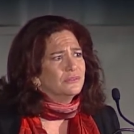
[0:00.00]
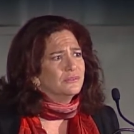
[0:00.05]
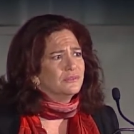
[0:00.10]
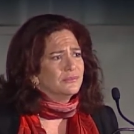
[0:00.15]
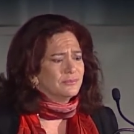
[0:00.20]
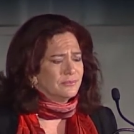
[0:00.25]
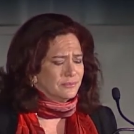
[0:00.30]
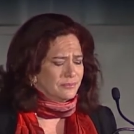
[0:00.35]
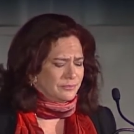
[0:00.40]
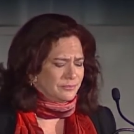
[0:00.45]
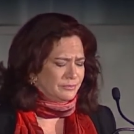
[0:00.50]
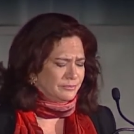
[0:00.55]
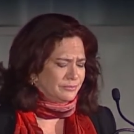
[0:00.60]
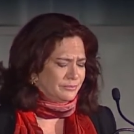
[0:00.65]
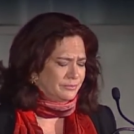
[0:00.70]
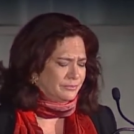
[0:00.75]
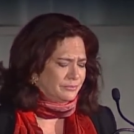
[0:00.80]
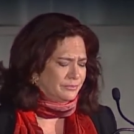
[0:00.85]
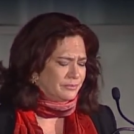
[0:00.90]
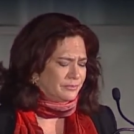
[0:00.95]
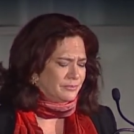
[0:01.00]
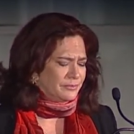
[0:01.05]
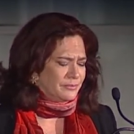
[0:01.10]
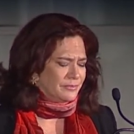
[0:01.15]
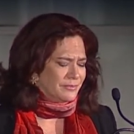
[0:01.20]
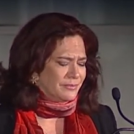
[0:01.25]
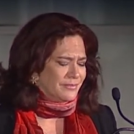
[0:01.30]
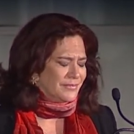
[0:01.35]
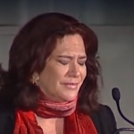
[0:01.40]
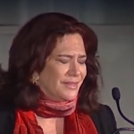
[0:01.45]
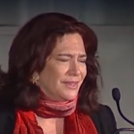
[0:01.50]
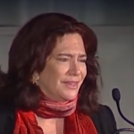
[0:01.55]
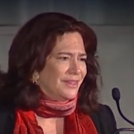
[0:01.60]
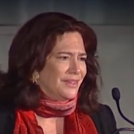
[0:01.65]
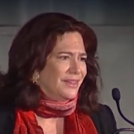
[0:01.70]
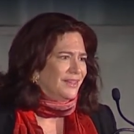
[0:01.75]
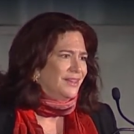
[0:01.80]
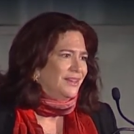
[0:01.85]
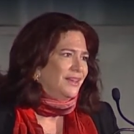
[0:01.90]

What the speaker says: Nobody speaks.